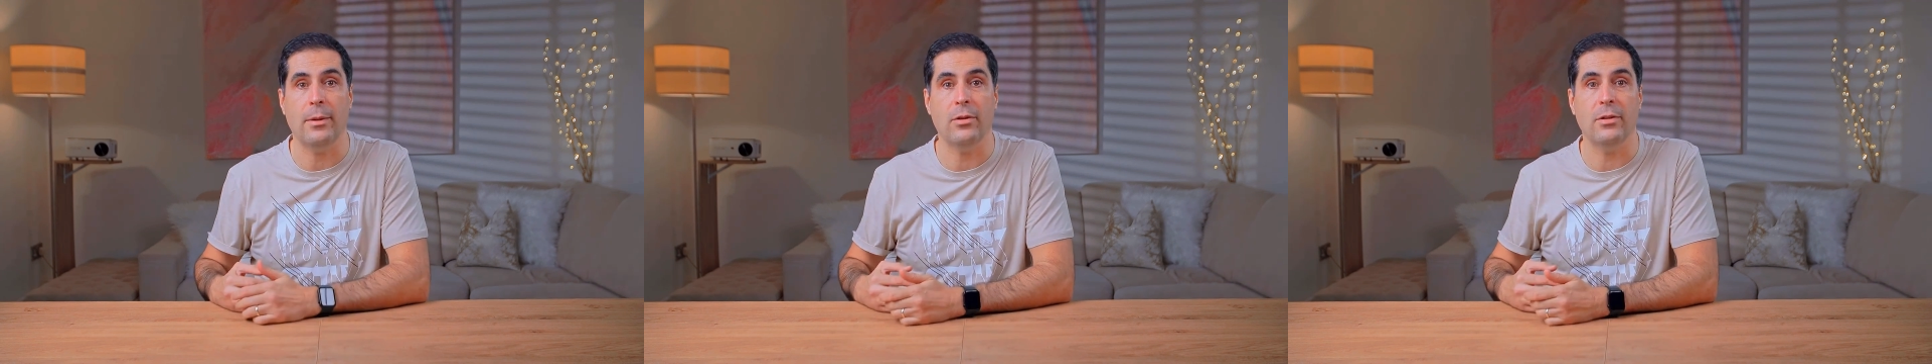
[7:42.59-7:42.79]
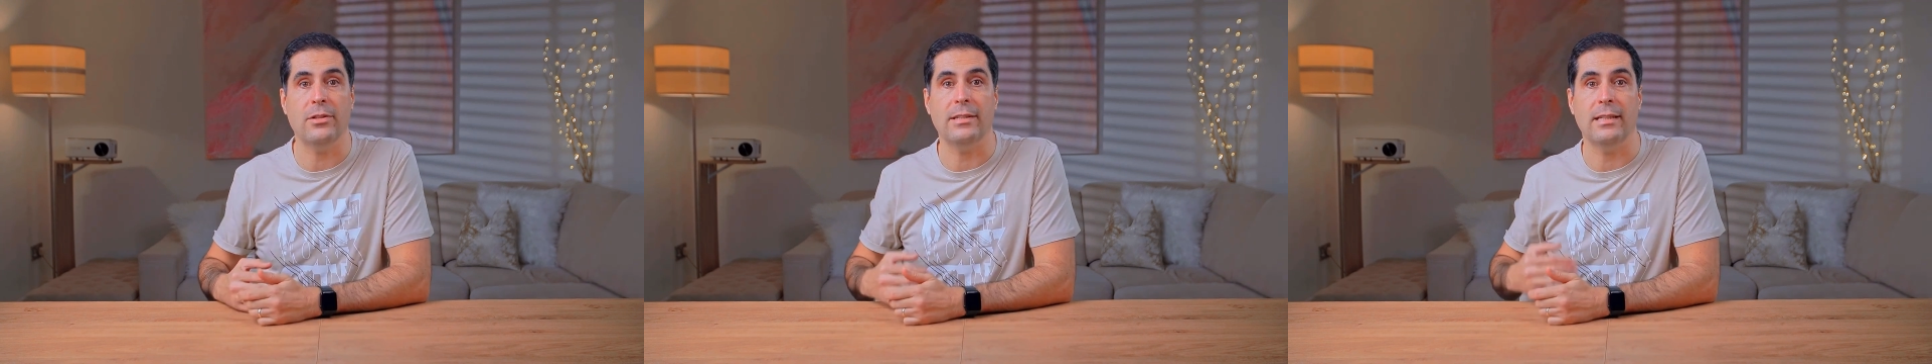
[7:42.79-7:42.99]

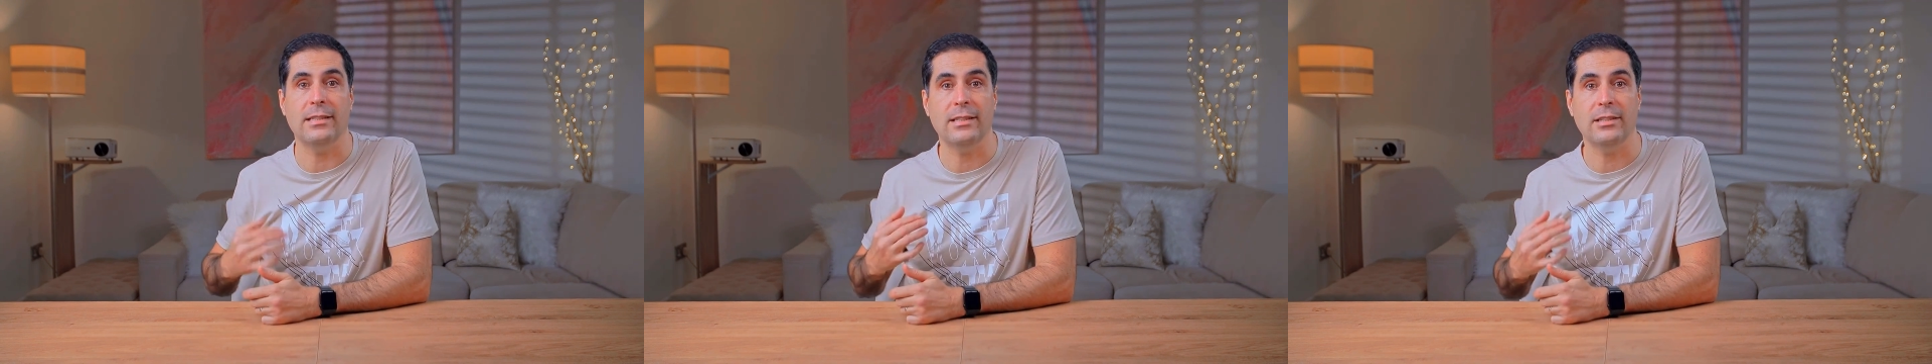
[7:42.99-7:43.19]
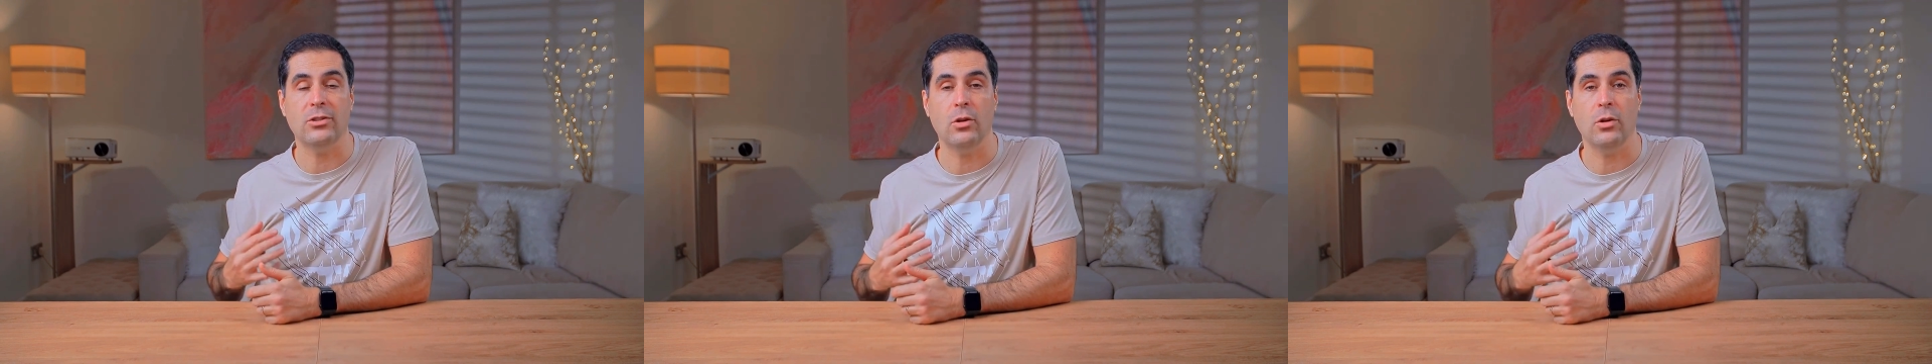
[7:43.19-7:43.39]
because
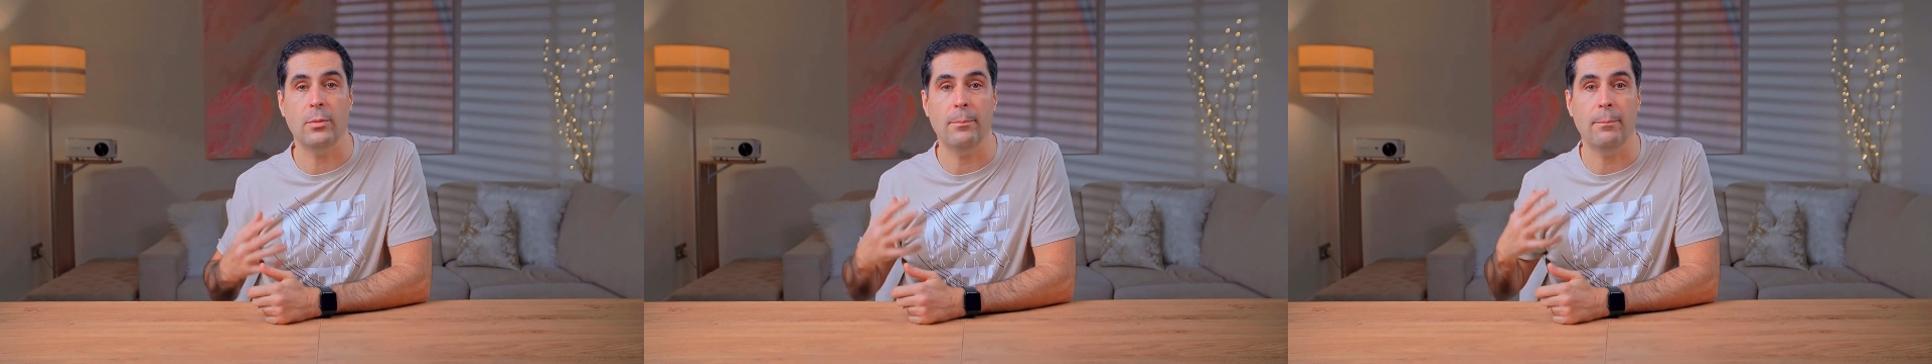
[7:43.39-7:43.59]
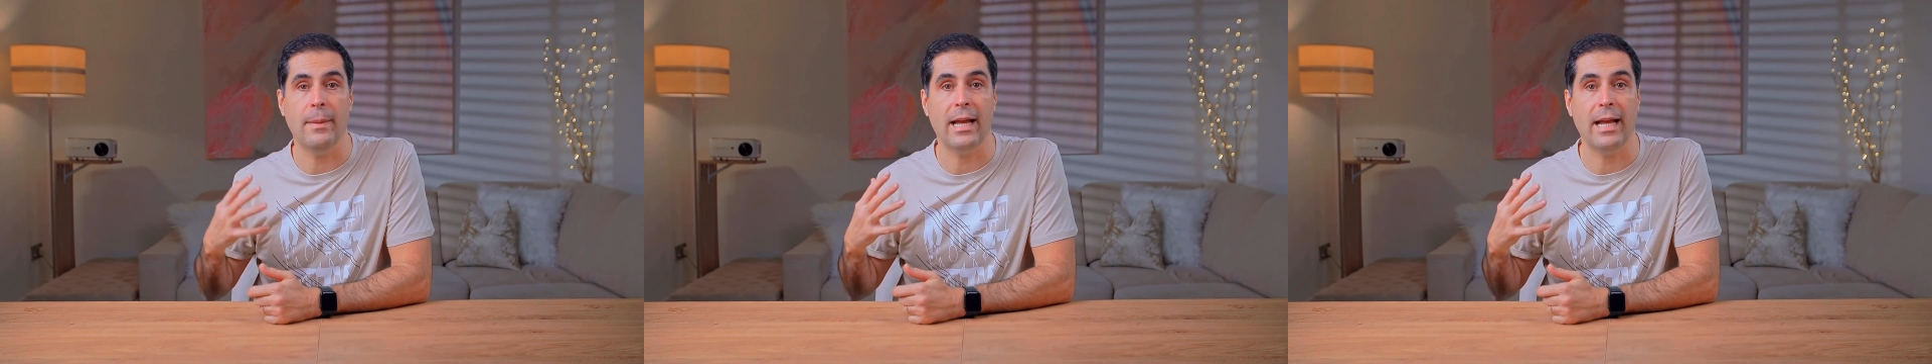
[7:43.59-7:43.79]
this is
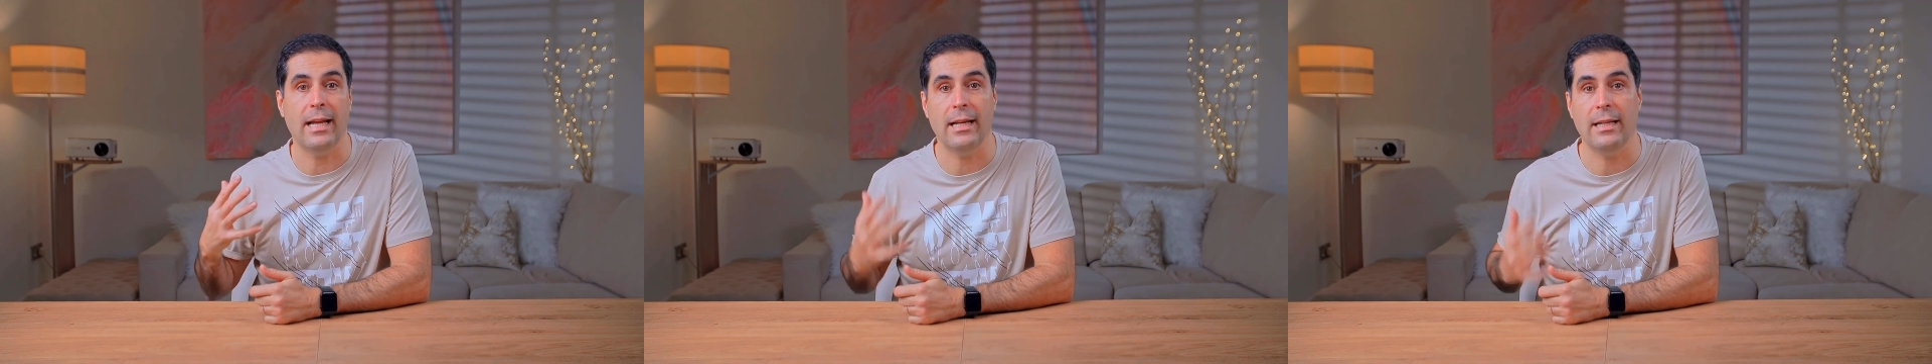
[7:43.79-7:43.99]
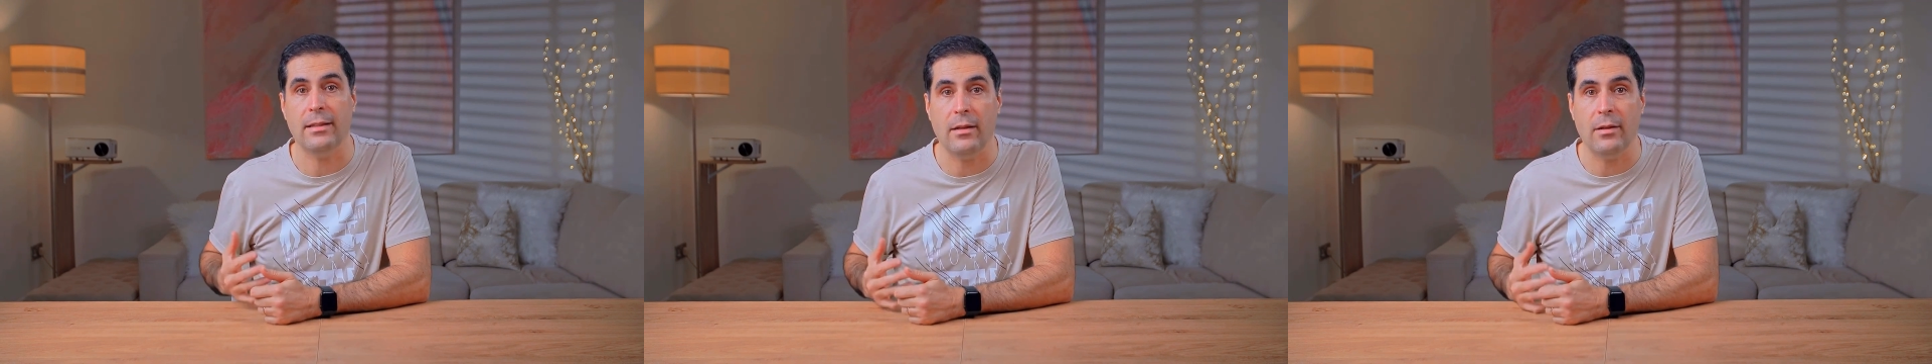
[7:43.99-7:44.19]
all
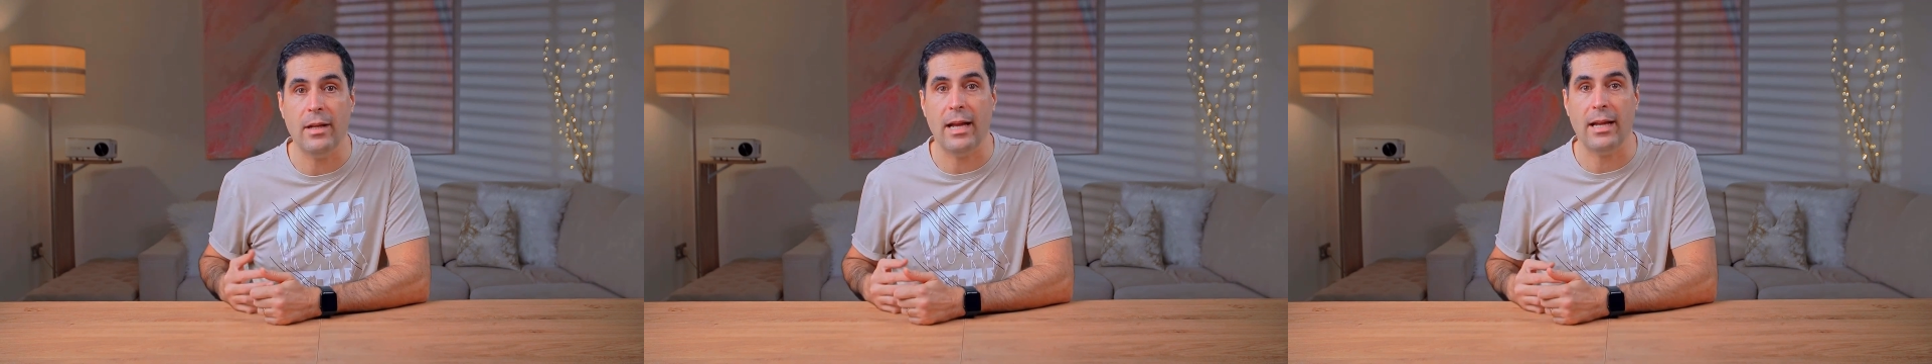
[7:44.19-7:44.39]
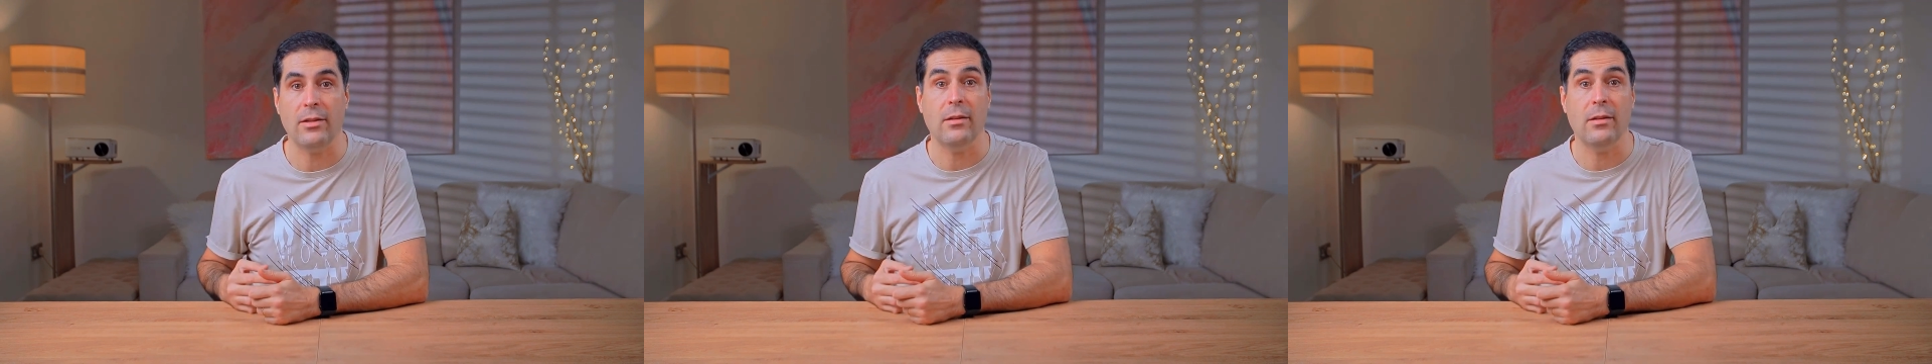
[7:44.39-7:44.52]
paid, okay?